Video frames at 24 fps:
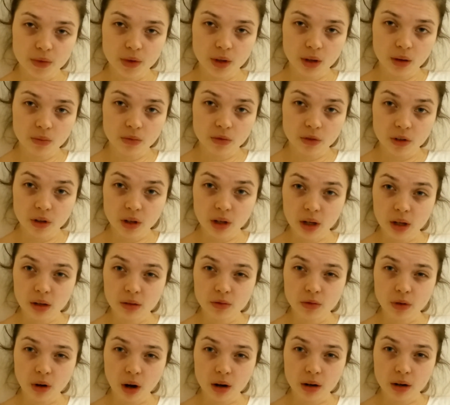I'm
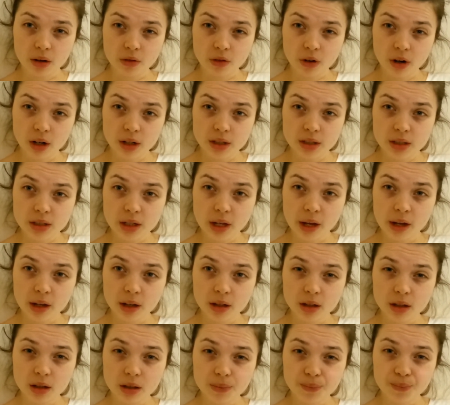feeling very, very
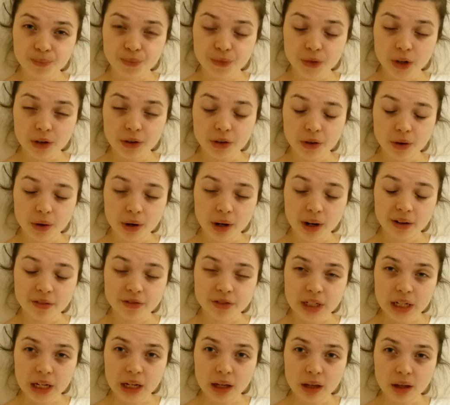sick. I know I have
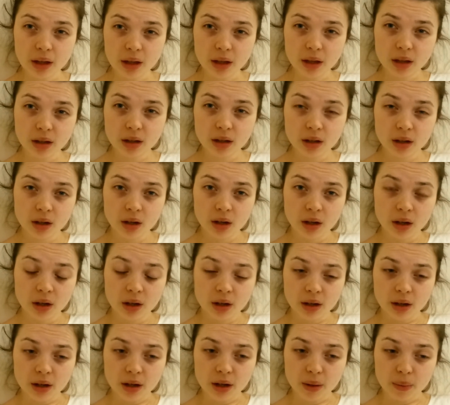to eat,
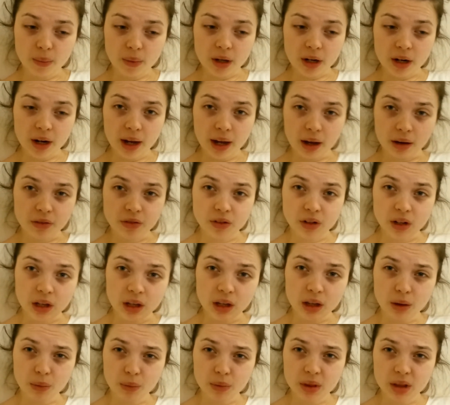and I have to
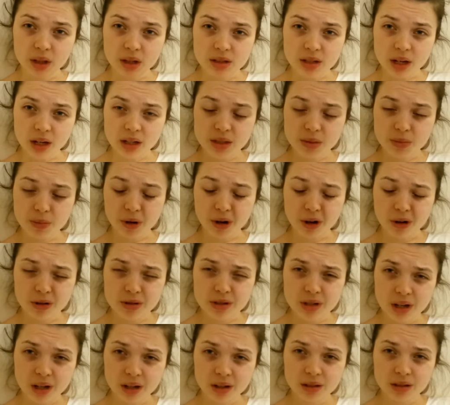eat with these
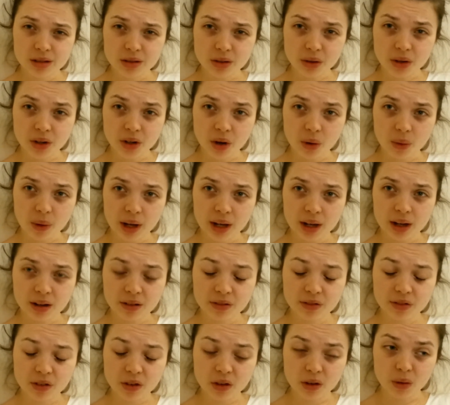antibiotics, so I know I
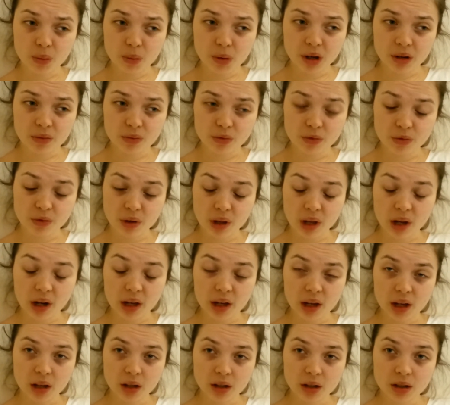have to, but I'm
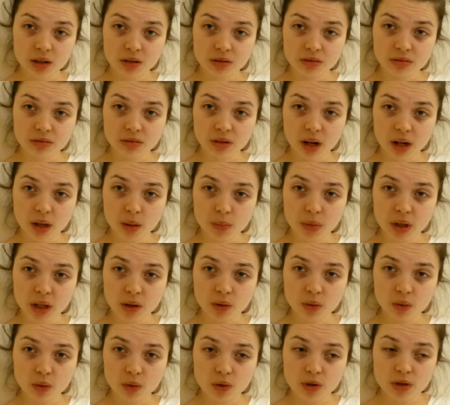feeling incredibly
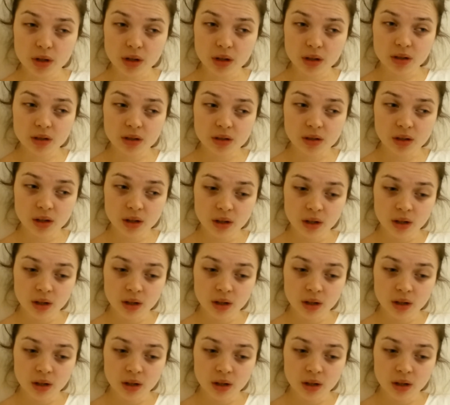nauseous.